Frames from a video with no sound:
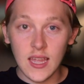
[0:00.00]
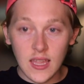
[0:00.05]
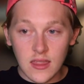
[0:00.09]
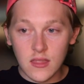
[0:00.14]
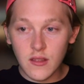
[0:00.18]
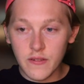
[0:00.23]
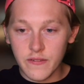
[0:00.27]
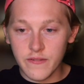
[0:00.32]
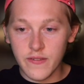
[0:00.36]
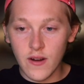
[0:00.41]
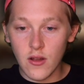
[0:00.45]
in
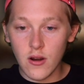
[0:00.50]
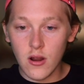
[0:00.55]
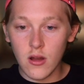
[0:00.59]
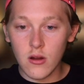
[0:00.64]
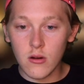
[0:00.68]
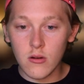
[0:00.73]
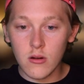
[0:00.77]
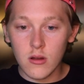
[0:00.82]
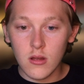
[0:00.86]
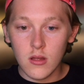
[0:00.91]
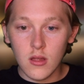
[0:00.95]
the
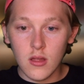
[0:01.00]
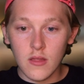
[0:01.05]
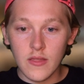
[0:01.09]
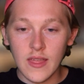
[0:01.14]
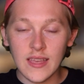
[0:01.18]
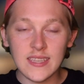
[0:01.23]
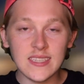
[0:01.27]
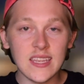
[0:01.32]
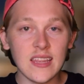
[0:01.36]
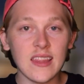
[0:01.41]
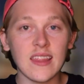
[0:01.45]
photo,
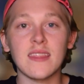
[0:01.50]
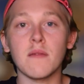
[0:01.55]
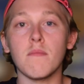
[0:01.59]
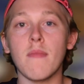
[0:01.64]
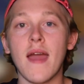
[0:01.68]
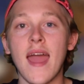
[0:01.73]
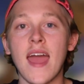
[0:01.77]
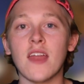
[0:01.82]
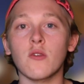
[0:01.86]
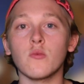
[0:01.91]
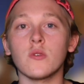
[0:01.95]
they said that the
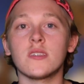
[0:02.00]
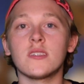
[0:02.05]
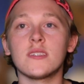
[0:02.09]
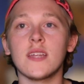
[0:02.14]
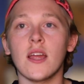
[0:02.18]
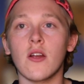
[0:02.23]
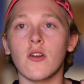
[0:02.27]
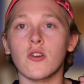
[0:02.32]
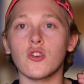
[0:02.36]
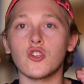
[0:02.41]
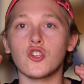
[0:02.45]
man was
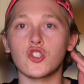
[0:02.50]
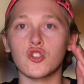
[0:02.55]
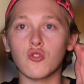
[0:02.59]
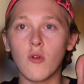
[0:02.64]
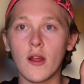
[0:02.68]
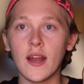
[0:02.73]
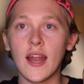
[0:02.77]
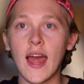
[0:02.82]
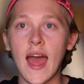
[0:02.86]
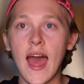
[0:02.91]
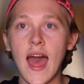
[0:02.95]
staring
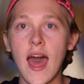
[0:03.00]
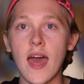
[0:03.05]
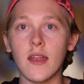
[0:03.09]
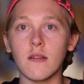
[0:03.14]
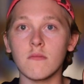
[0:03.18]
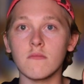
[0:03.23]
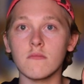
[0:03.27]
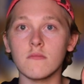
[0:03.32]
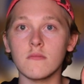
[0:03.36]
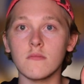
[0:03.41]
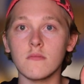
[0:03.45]
straight ahead,
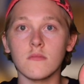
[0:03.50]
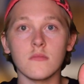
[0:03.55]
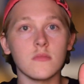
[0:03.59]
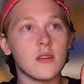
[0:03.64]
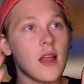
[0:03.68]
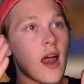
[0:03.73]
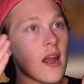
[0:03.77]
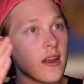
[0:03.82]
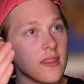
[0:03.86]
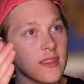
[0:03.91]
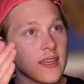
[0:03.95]

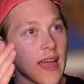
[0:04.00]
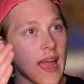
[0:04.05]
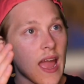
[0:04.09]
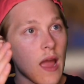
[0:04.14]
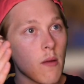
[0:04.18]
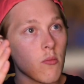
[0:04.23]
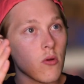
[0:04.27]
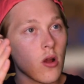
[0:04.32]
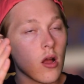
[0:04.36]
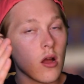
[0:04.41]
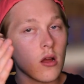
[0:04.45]
not at the
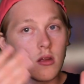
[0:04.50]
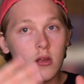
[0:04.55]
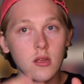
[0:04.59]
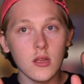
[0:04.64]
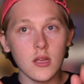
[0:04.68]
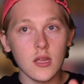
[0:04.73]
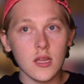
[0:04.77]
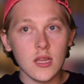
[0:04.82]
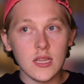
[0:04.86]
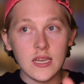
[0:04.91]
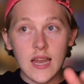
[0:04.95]
camera,
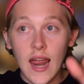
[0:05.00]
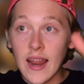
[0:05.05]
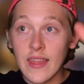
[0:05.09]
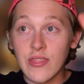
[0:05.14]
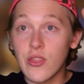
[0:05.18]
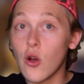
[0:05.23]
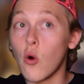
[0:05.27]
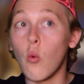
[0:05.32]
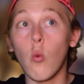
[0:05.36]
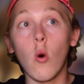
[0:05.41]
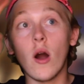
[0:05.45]
not
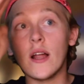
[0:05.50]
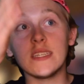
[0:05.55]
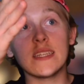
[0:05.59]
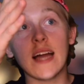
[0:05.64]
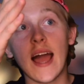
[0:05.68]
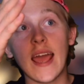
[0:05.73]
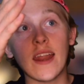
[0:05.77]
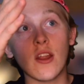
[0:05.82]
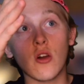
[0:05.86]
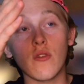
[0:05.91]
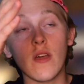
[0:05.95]
at the one
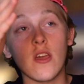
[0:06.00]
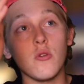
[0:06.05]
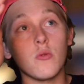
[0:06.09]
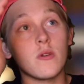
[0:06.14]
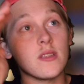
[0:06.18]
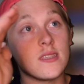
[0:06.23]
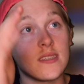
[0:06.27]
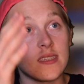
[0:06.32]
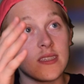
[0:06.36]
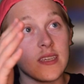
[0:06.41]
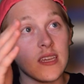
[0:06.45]
dino that you
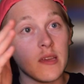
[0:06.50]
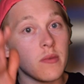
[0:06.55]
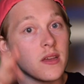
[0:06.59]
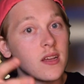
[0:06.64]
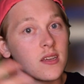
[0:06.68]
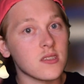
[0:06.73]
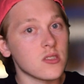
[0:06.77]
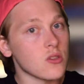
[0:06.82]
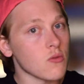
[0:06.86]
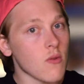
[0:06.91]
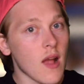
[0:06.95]
can see
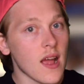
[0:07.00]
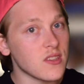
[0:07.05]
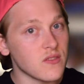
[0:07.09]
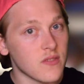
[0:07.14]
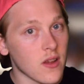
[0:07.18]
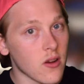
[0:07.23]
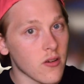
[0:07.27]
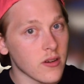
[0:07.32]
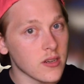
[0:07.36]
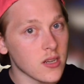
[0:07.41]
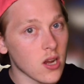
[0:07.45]
because the ride's
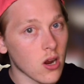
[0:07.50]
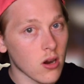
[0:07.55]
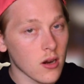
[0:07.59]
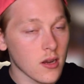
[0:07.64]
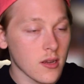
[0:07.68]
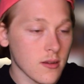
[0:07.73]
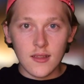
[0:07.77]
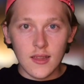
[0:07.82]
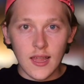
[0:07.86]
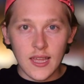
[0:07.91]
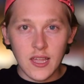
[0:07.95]
very
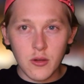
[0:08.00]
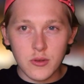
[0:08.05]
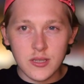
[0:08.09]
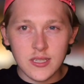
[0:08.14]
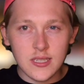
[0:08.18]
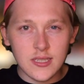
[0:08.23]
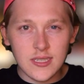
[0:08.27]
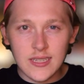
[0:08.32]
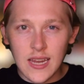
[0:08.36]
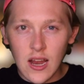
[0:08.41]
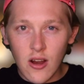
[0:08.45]
dark, like he was
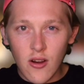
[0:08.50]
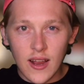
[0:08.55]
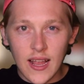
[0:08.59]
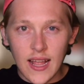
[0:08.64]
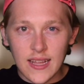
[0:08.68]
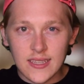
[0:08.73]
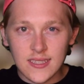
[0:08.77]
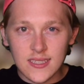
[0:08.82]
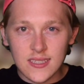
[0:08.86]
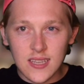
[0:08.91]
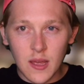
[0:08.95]
staring
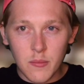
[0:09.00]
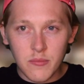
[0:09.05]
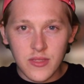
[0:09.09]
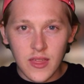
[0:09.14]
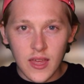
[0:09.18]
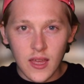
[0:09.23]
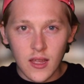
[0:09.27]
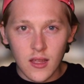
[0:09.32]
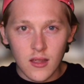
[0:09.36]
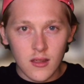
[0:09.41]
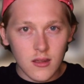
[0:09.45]
at
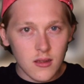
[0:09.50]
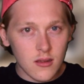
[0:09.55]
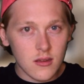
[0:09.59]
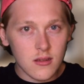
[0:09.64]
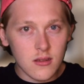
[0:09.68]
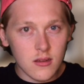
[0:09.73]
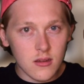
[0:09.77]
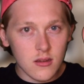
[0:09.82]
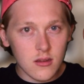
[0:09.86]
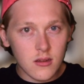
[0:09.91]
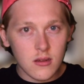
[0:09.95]
something
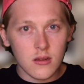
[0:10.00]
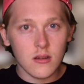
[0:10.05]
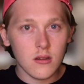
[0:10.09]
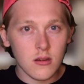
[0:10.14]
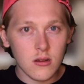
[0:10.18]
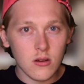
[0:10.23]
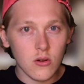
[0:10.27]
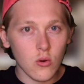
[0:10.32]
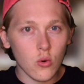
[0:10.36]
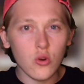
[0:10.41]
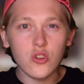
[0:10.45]

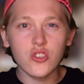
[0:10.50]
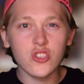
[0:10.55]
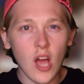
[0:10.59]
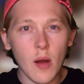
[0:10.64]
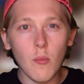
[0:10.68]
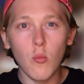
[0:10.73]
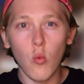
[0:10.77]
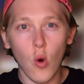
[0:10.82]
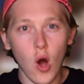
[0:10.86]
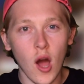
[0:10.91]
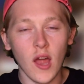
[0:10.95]
or
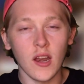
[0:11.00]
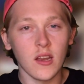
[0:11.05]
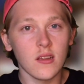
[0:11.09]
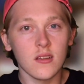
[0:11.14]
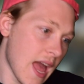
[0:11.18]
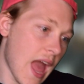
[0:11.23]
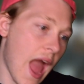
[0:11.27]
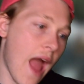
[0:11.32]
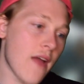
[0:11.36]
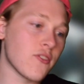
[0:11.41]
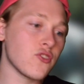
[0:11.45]
someone.
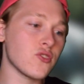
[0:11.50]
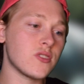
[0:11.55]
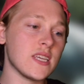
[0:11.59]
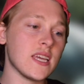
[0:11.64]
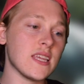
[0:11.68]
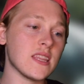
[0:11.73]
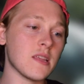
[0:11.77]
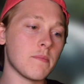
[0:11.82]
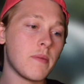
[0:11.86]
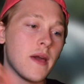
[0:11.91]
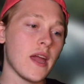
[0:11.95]
After
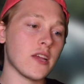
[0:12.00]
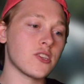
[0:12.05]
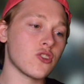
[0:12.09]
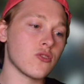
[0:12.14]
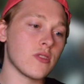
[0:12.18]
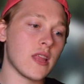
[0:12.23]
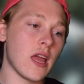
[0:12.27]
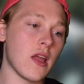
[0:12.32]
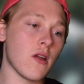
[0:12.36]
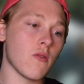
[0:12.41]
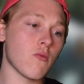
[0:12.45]
seeing the
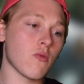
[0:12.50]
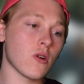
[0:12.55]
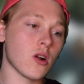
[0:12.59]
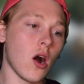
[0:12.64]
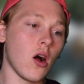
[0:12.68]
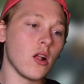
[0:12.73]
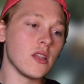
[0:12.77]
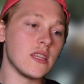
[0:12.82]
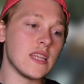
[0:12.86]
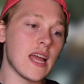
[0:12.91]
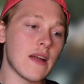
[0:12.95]
picture, they
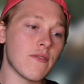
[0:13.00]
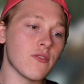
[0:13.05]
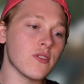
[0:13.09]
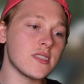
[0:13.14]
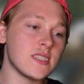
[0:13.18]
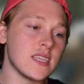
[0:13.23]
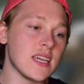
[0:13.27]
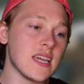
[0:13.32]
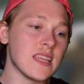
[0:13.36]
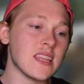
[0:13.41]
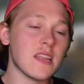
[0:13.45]
recall never
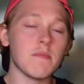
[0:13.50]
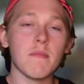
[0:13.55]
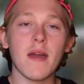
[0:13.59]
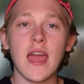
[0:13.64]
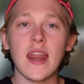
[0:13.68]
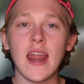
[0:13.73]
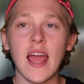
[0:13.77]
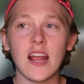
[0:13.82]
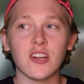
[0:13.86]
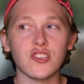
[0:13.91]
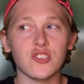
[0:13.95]
seeing the
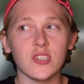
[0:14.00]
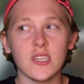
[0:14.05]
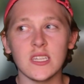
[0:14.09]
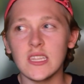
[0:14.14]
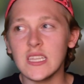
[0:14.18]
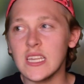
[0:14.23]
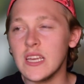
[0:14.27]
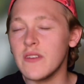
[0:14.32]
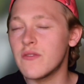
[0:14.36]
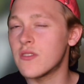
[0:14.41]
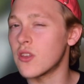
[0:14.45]
man actually
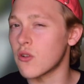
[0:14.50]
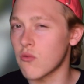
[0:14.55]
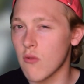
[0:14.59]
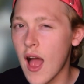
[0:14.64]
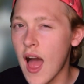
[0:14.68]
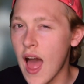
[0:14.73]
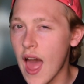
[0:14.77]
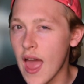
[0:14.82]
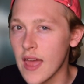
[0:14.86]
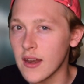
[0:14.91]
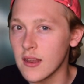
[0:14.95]
leave the
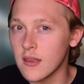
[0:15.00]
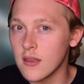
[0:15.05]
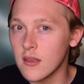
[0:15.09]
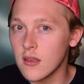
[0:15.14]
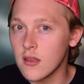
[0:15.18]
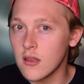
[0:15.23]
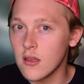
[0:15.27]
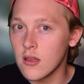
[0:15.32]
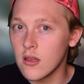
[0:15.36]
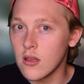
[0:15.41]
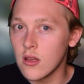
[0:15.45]
ride,
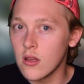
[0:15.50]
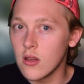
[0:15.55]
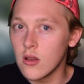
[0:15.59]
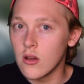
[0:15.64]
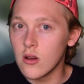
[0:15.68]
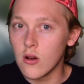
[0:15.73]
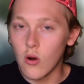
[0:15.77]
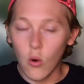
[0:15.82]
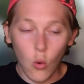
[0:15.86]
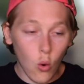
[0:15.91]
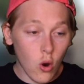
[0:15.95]

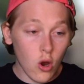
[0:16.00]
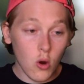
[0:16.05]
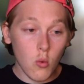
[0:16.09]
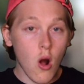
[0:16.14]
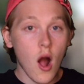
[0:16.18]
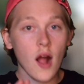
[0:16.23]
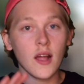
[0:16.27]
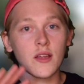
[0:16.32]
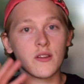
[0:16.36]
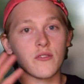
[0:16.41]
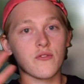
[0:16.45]
or
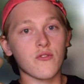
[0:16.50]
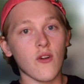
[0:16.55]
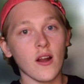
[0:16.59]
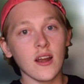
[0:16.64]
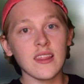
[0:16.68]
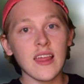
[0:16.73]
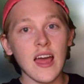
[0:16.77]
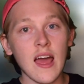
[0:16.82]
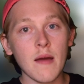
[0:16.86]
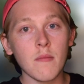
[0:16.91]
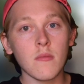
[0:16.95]
walk in front
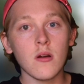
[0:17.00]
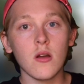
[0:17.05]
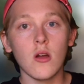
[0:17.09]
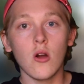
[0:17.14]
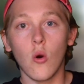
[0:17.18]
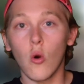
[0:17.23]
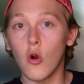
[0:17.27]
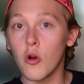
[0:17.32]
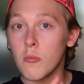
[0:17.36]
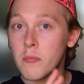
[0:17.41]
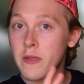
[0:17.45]
of them,
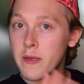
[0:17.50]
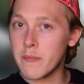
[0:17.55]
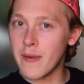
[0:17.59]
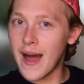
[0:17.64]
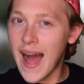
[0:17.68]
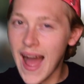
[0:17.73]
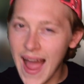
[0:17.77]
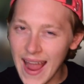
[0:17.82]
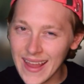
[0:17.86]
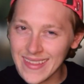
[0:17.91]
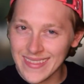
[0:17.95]
or be
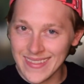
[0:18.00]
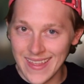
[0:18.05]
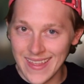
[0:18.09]
behind